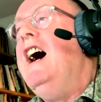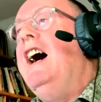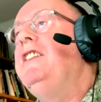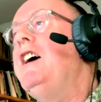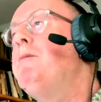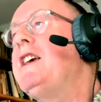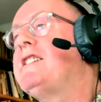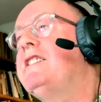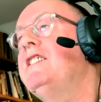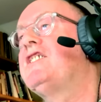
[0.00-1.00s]
And that
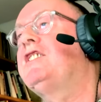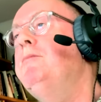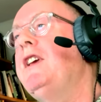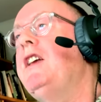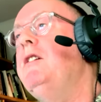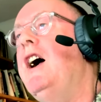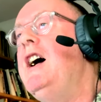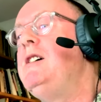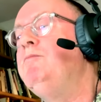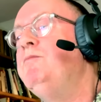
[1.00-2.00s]
makes sense to me
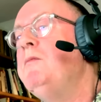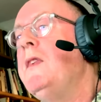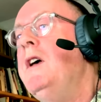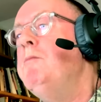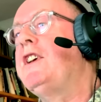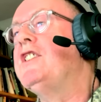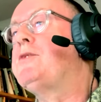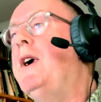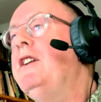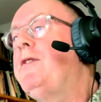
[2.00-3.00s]

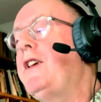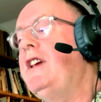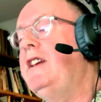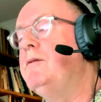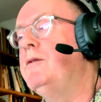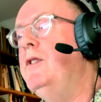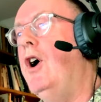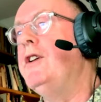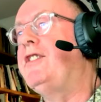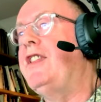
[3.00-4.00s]
because one of the
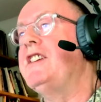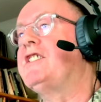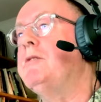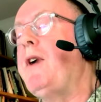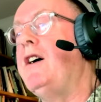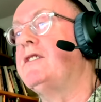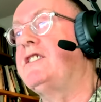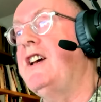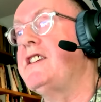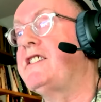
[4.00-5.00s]
odd things
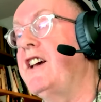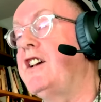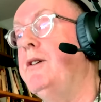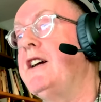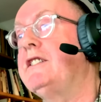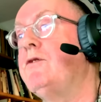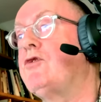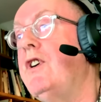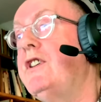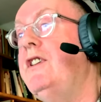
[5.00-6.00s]
about psychoactive
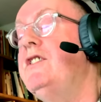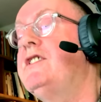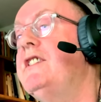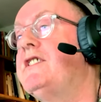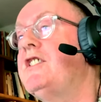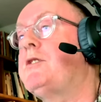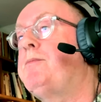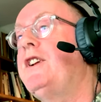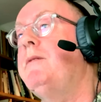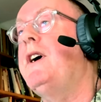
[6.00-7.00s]
drug use is it's
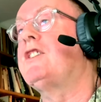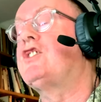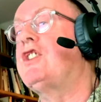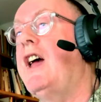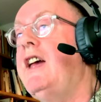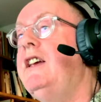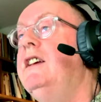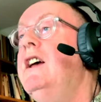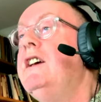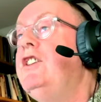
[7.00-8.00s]
pretty much a
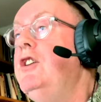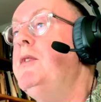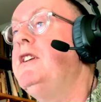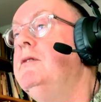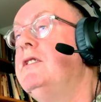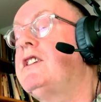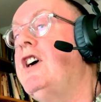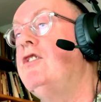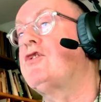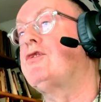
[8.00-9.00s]
human
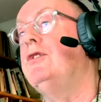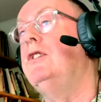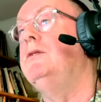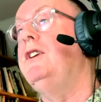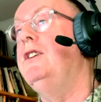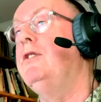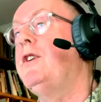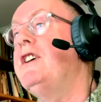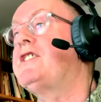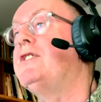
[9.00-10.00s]
cultural
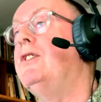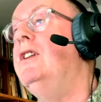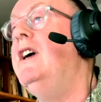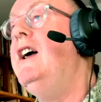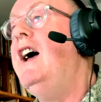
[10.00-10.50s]
universal.